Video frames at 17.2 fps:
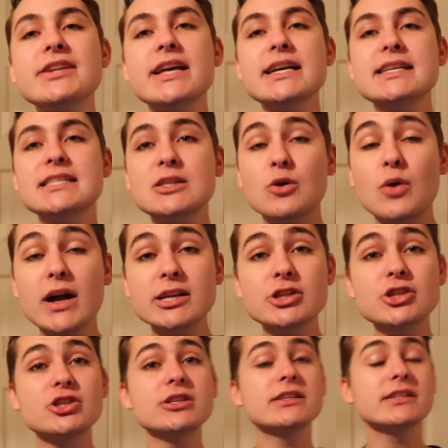the next
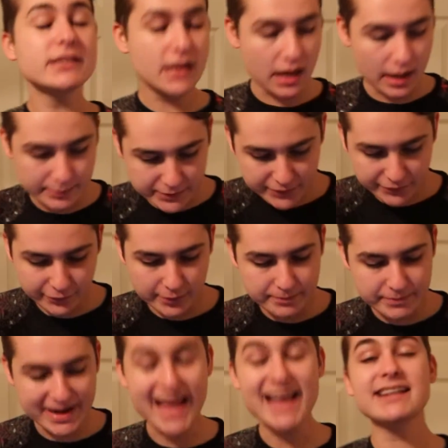question comes
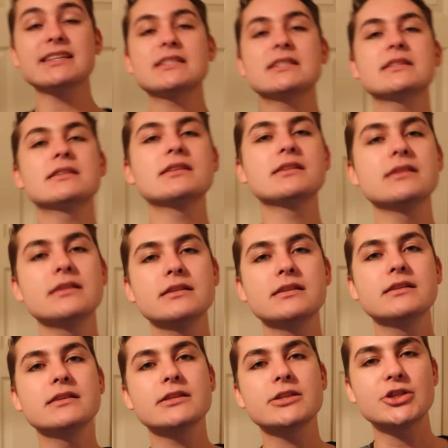from next
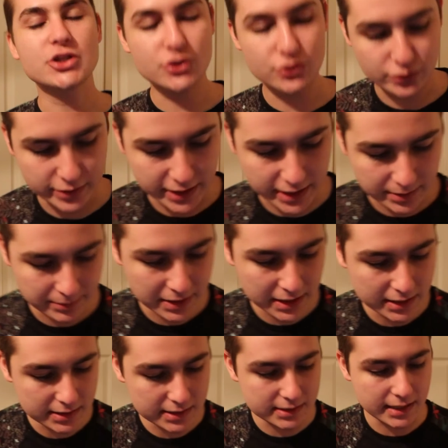extreme,
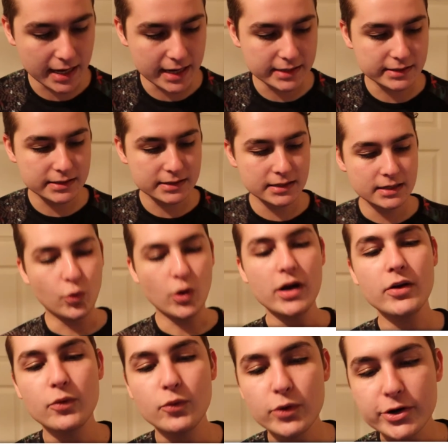he says,
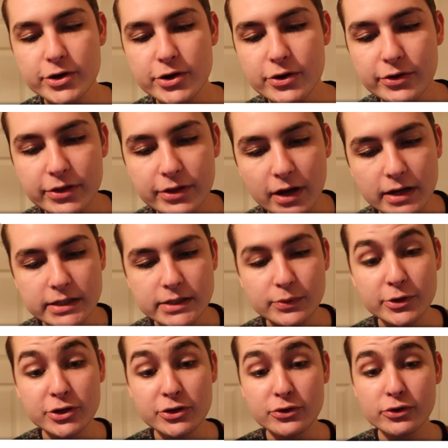What were your thoughts
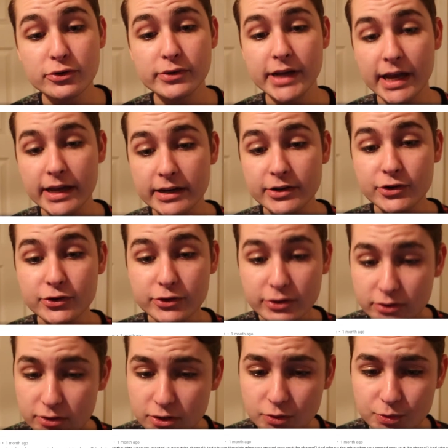when you created your
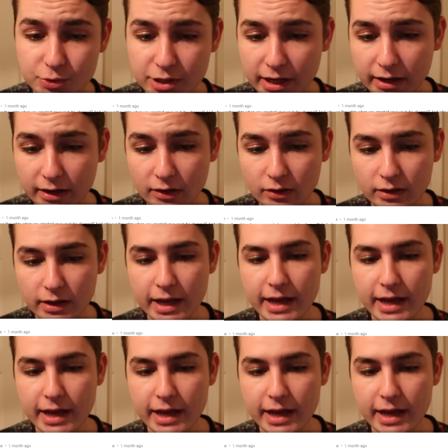YouTube channel